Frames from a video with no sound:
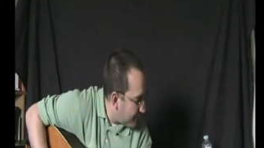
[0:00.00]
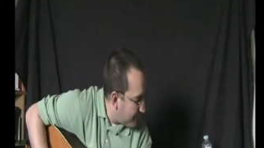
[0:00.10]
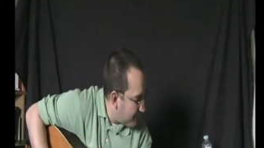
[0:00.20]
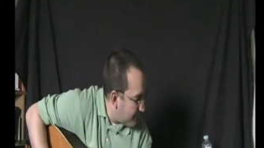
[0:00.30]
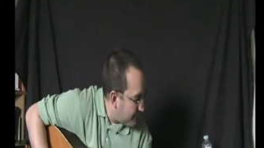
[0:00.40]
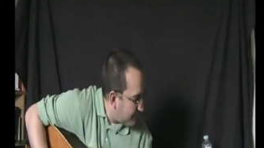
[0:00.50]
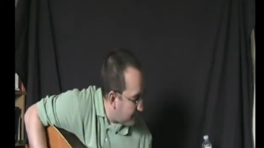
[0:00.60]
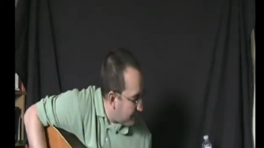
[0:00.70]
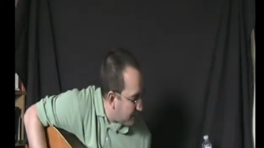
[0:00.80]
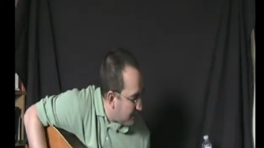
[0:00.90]

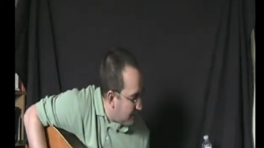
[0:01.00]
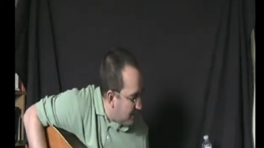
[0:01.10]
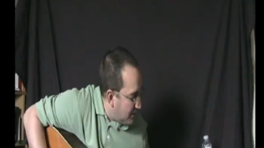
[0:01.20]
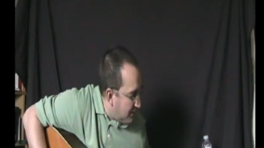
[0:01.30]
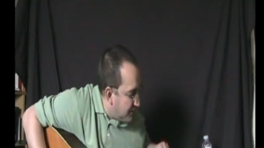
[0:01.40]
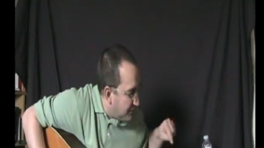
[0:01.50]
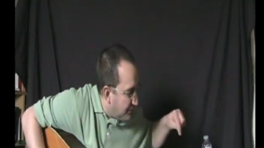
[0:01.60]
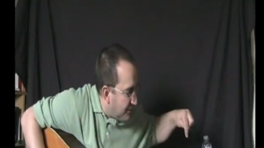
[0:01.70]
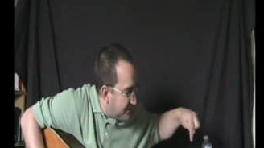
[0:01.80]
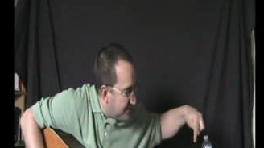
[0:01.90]
You'll
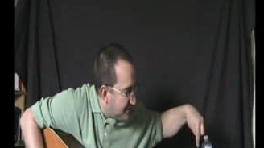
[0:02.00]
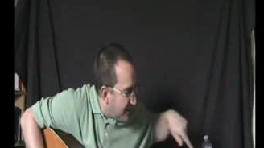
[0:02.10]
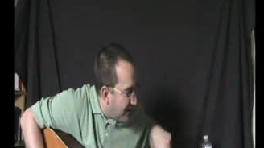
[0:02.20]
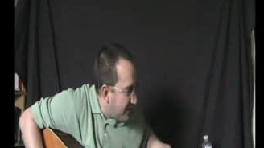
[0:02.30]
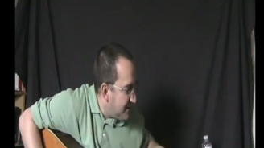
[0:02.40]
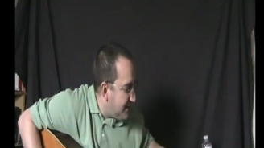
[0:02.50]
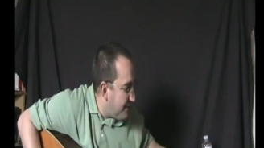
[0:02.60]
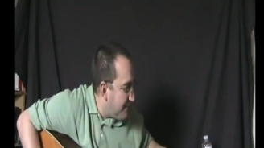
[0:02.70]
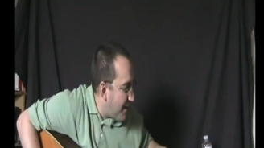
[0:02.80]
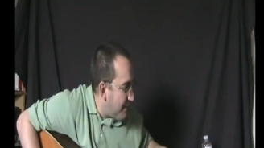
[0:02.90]
notice that the LED
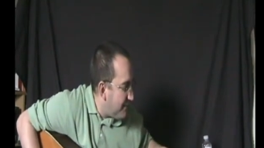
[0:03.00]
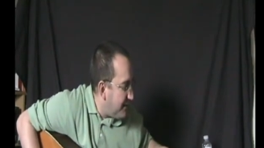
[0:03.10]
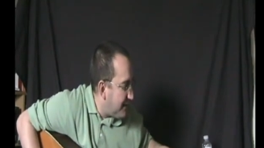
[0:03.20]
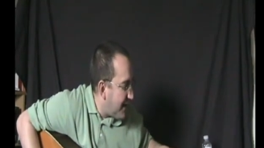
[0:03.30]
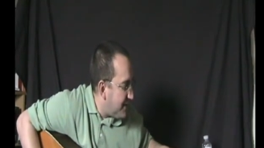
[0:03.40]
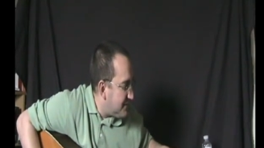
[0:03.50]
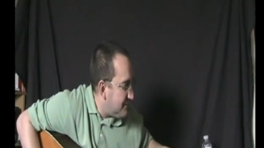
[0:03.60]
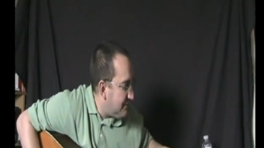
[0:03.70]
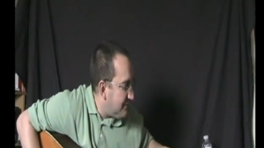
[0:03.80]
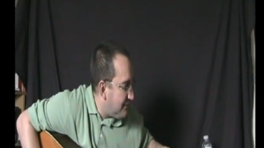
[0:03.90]
at bottom indicates
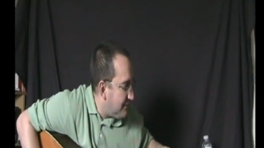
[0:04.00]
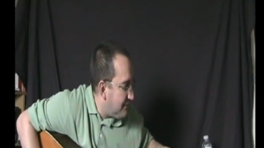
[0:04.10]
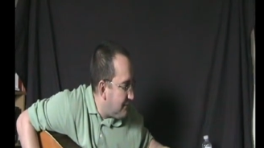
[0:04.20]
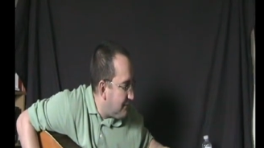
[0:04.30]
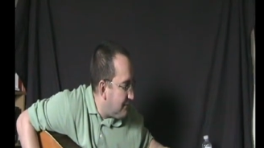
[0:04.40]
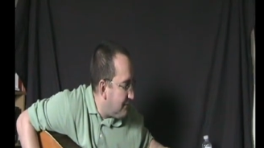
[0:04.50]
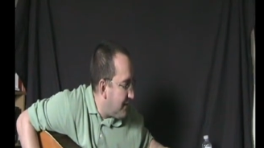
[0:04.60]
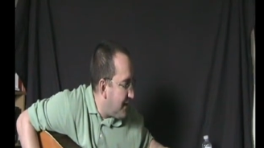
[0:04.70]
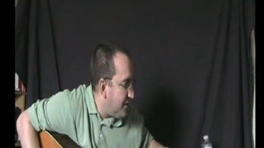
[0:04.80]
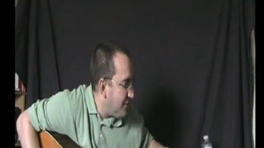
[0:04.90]

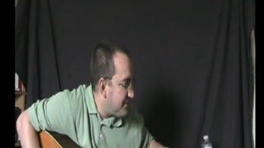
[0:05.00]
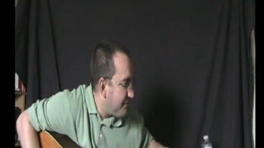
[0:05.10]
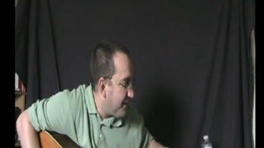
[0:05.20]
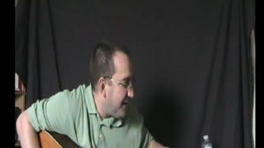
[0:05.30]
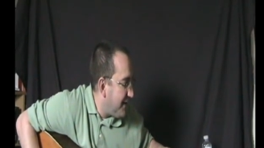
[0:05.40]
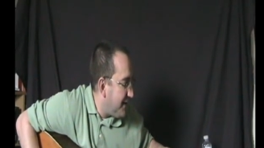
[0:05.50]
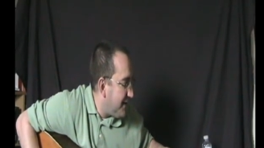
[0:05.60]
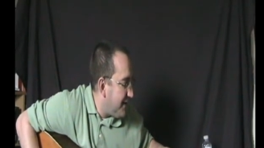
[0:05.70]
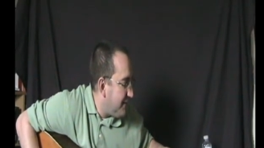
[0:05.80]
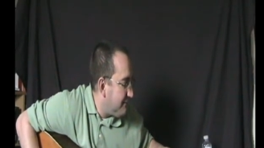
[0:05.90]
that it knows I'm playing an
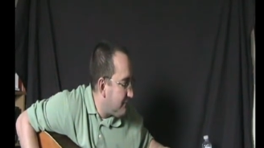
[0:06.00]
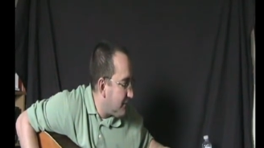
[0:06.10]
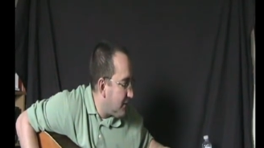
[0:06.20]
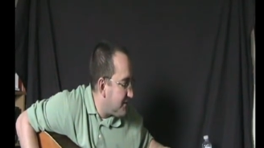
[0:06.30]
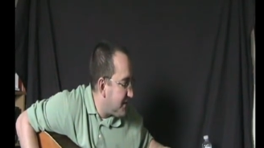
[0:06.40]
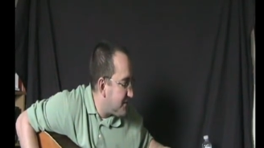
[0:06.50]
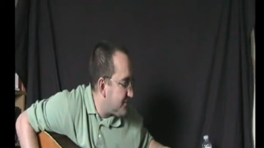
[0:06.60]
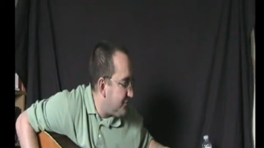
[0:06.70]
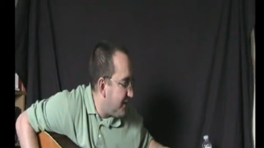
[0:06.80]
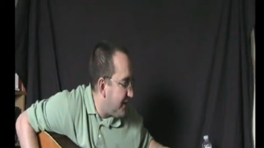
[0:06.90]
E, a 6th
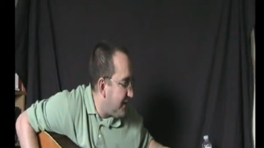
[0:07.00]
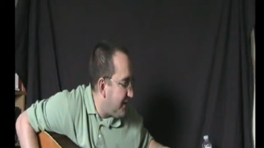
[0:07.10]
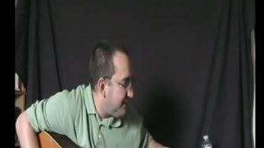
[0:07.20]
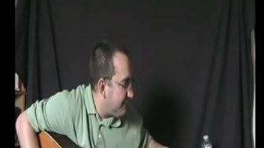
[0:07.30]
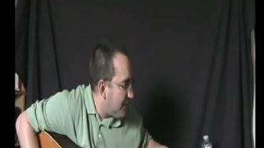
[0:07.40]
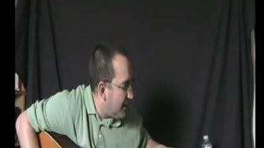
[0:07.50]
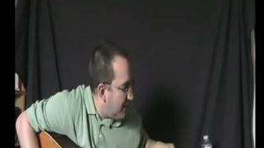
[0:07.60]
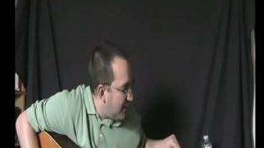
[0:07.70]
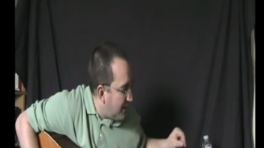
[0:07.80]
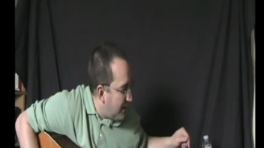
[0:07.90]
string E,
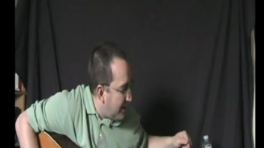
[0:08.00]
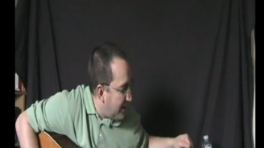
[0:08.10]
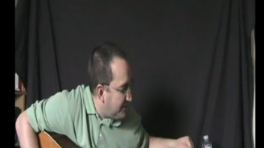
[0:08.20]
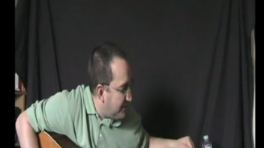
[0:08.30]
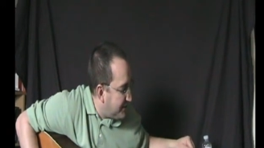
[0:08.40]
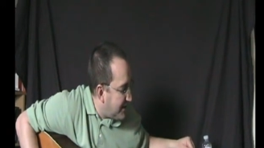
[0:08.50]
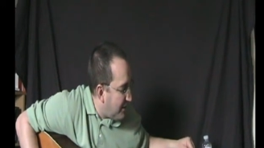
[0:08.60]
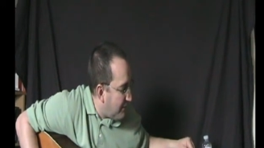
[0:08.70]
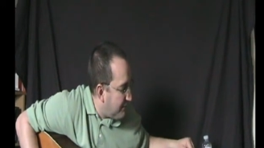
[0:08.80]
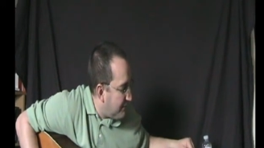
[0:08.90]
and you can
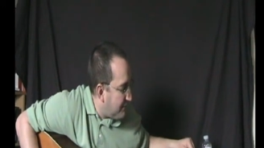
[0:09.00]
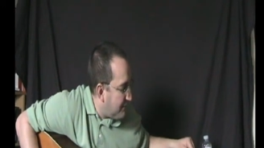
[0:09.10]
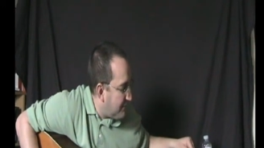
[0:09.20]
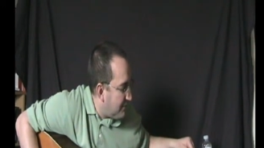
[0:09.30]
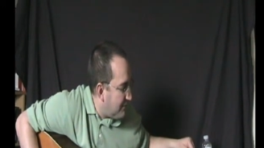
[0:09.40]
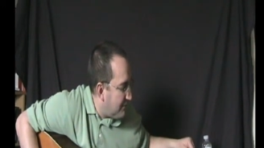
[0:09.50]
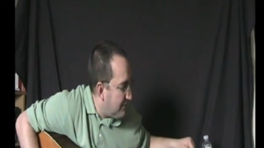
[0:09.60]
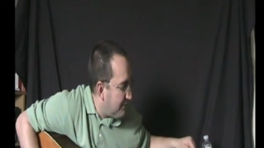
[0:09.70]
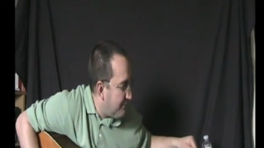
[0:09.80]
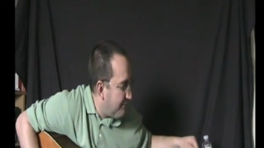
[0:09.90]
tell
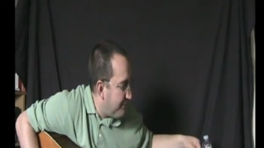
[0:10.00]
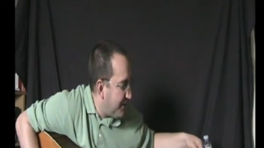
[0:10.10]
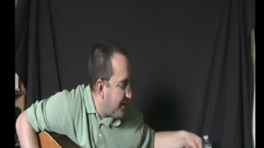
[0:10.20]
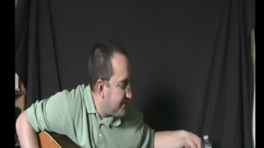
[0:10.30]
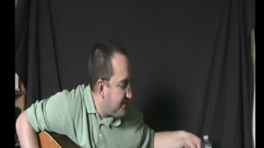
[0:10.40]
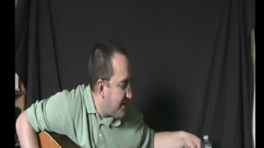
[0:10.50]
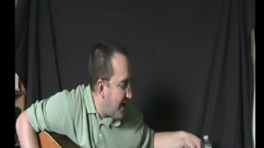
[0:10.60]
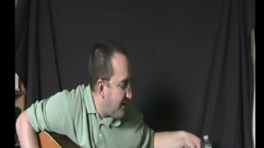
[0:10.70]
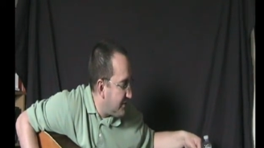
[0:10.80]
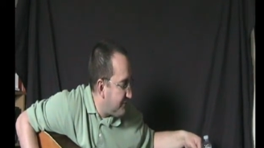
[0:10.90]
because the
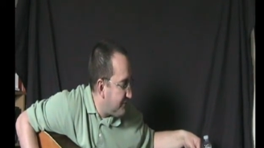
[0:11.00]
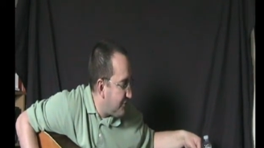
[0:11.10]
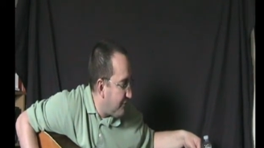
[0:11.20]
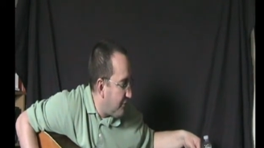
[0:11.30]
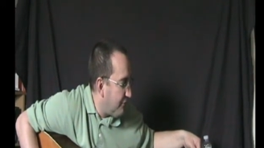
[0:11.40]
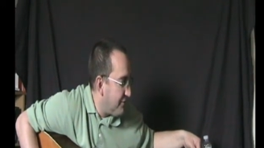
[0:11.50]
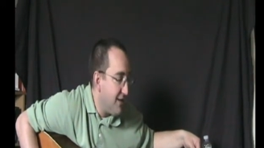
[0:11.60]
dial is so far over to the